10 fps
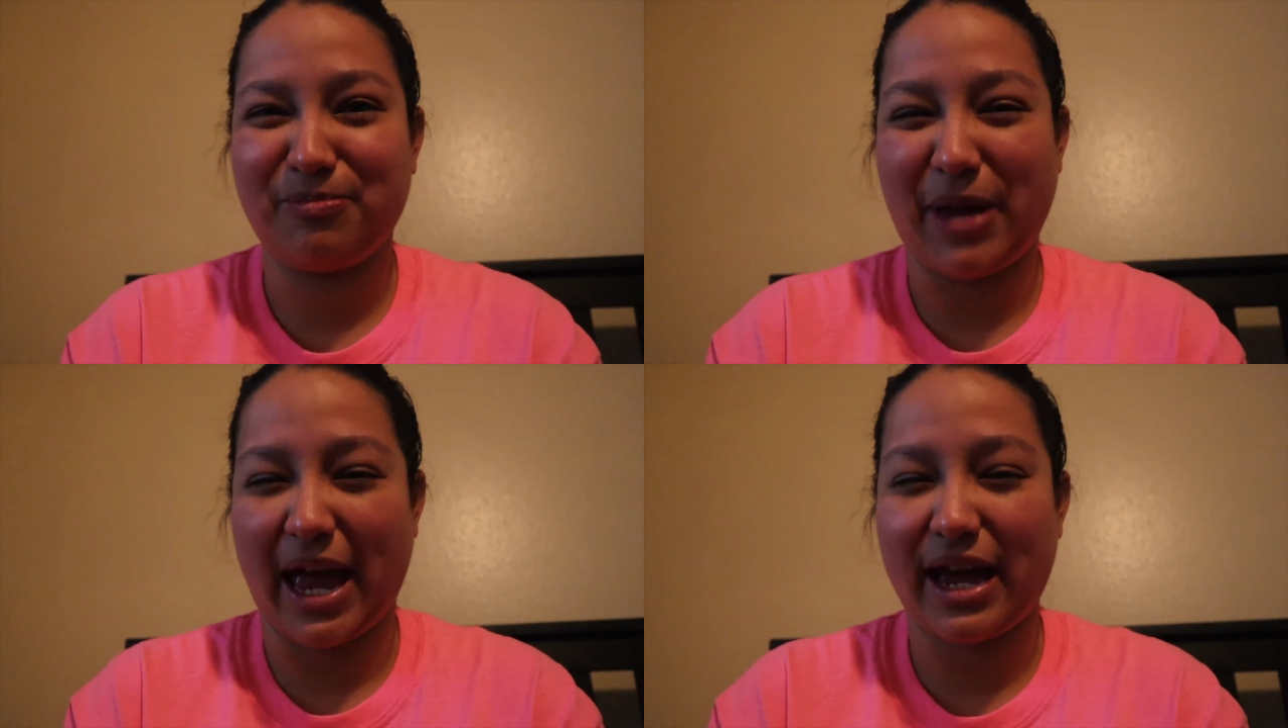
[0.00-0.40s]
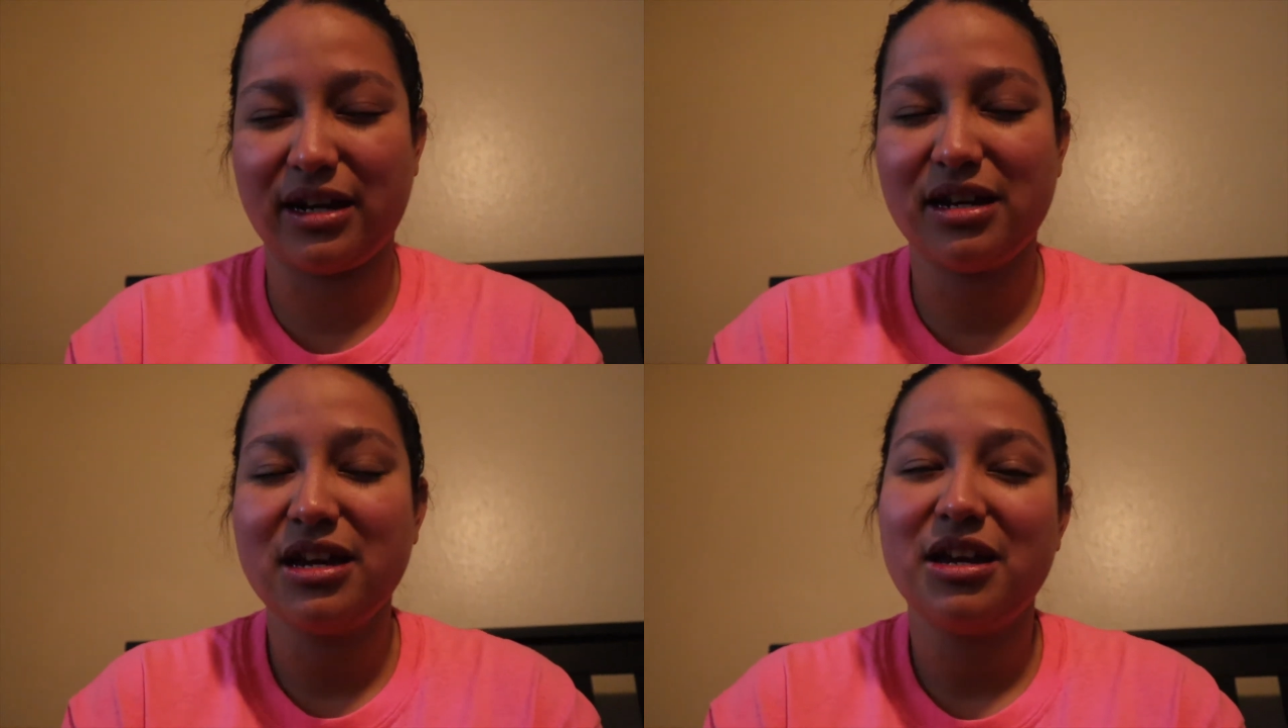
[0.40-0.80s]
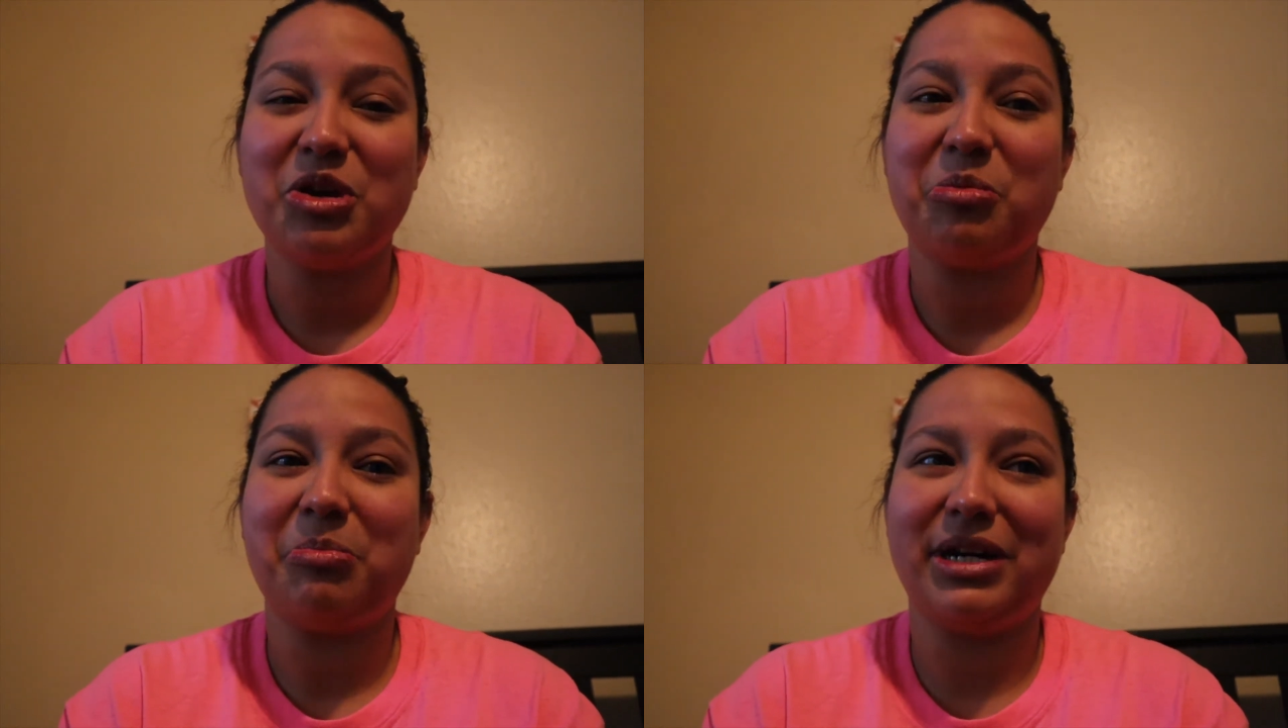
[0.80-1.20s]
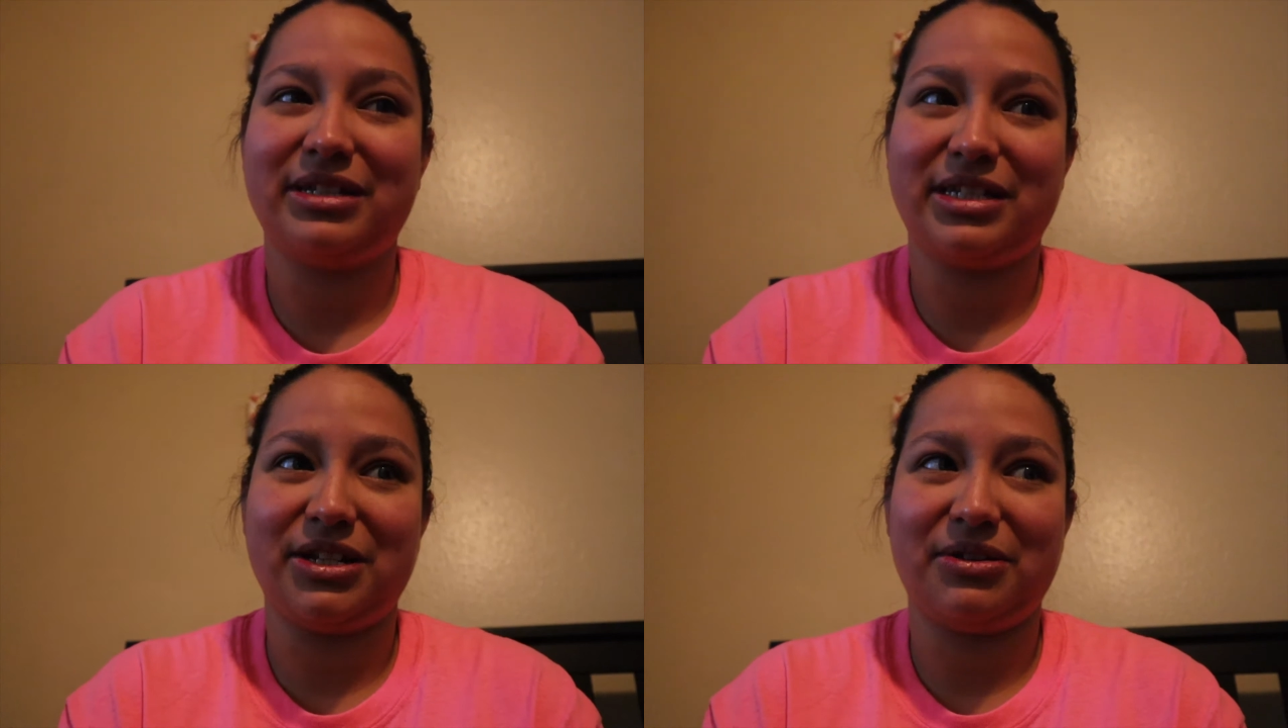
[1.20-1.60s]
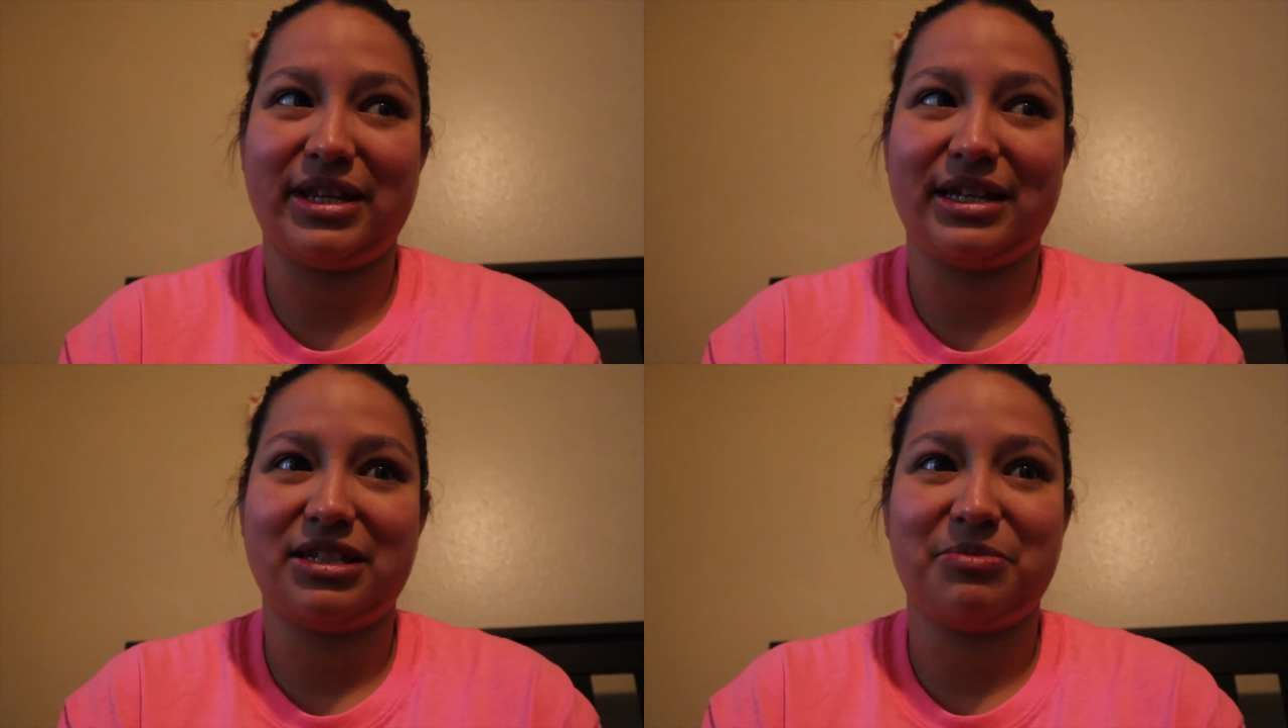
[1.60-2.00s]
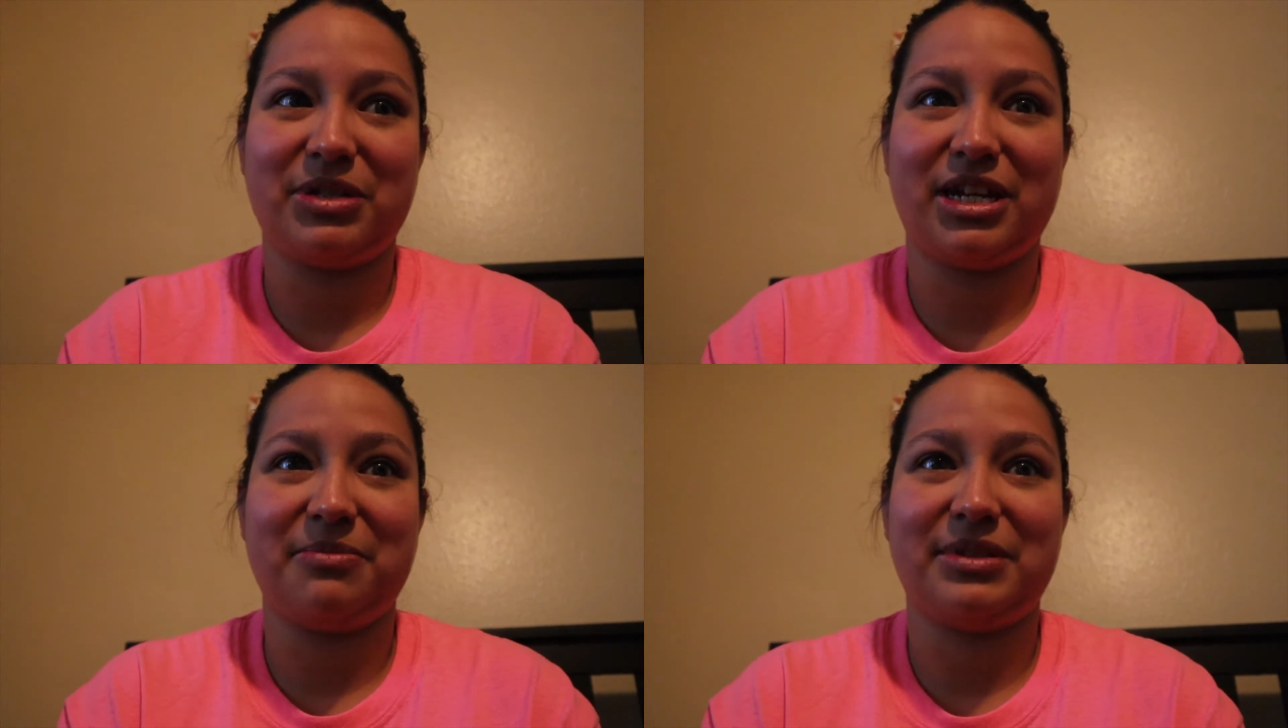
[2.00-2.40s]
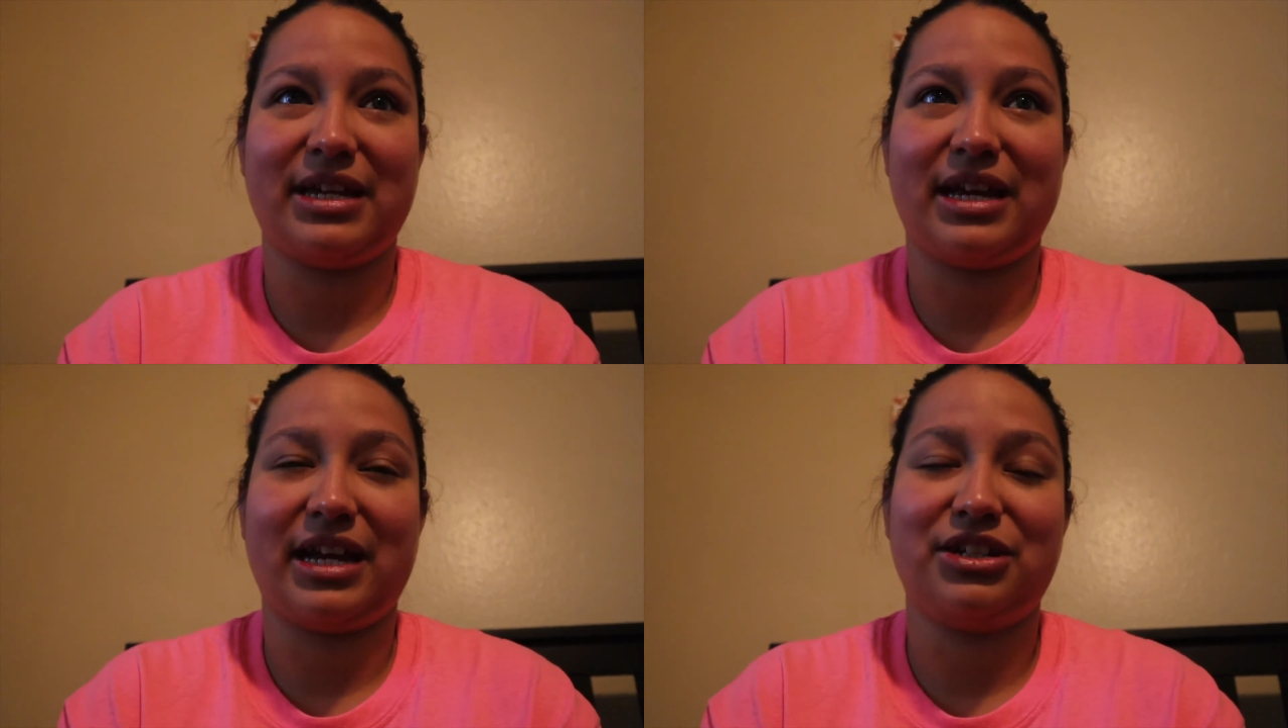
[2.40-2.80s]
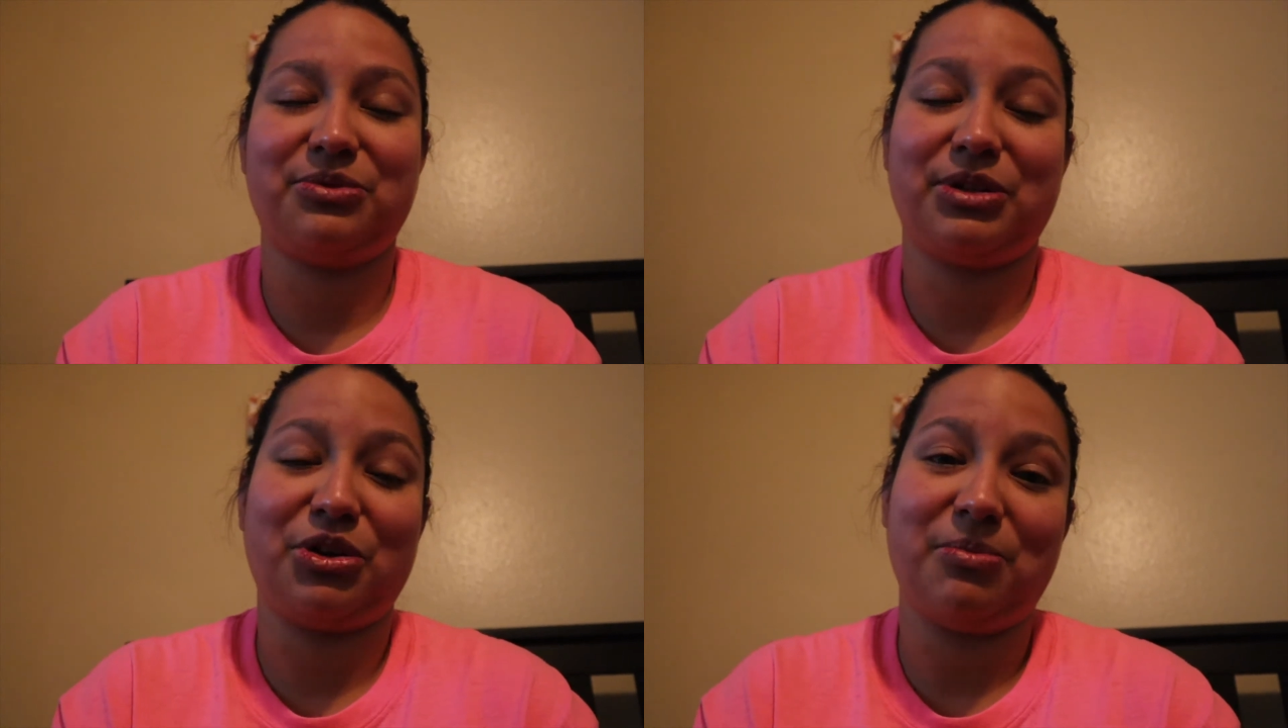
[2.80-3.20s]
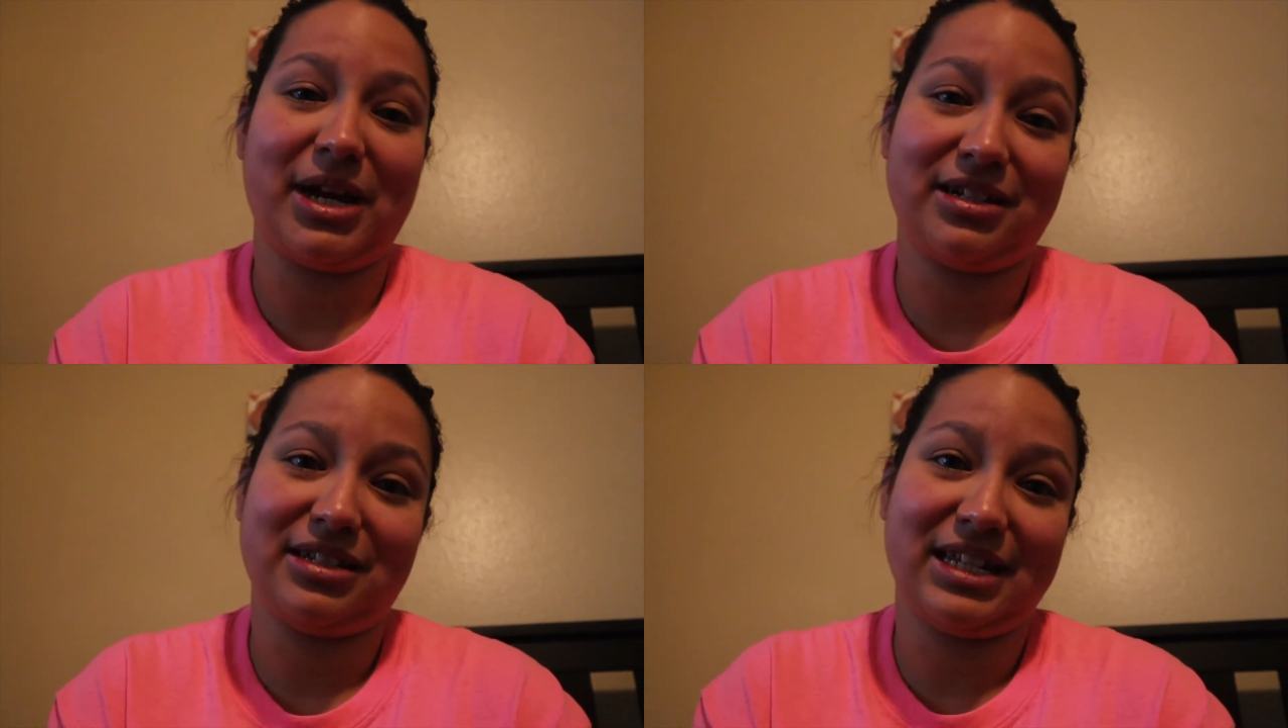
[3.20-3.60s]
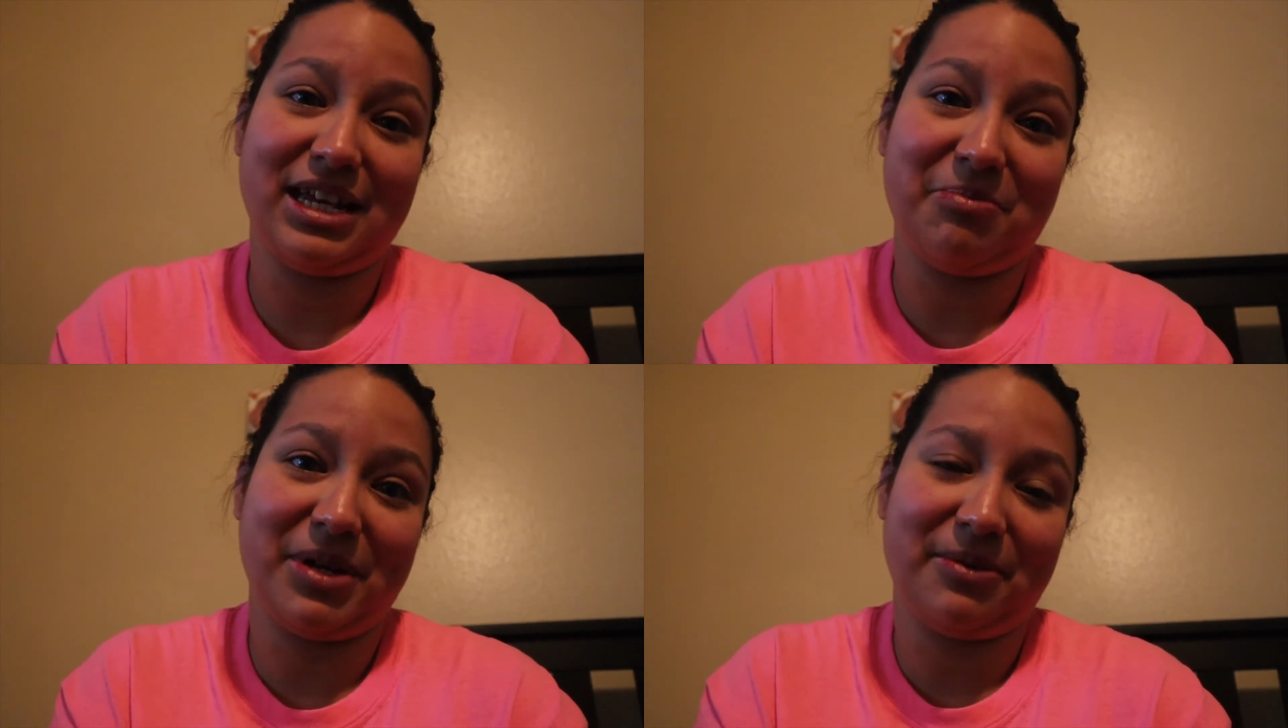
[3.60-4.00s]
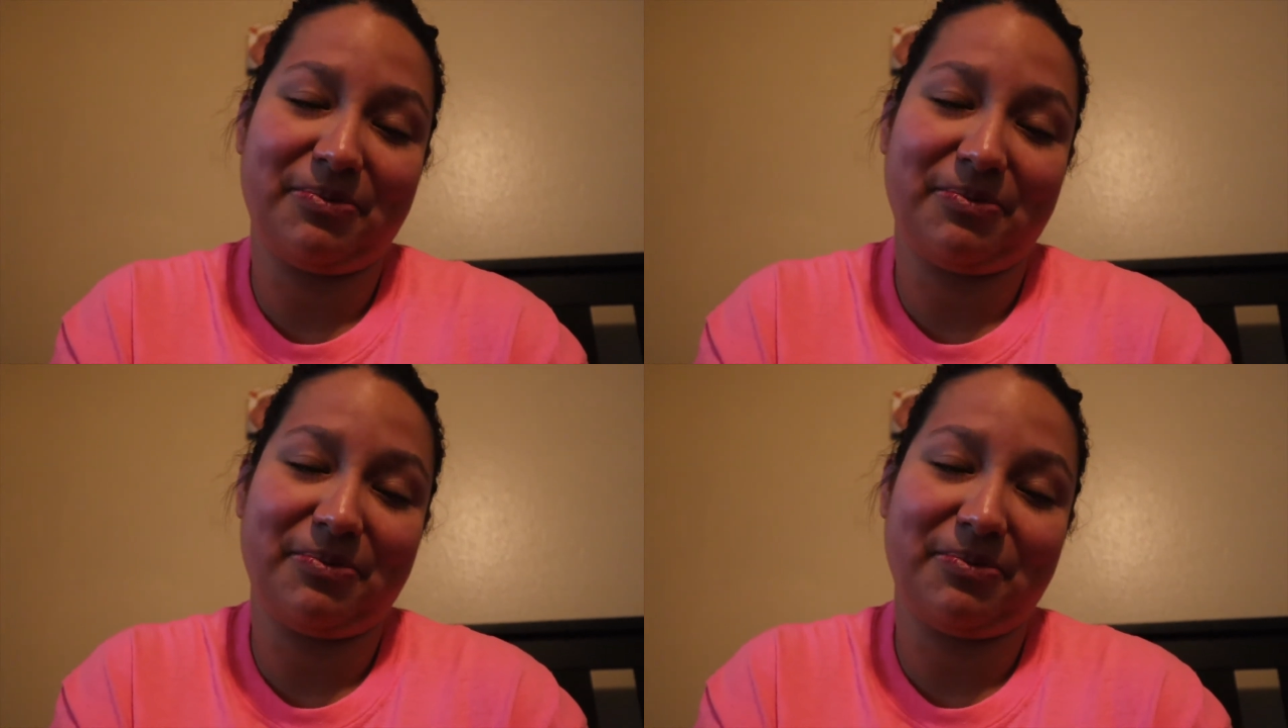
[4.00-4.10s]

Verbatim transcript: bad but still like sometimes like i just want to go back to sleep but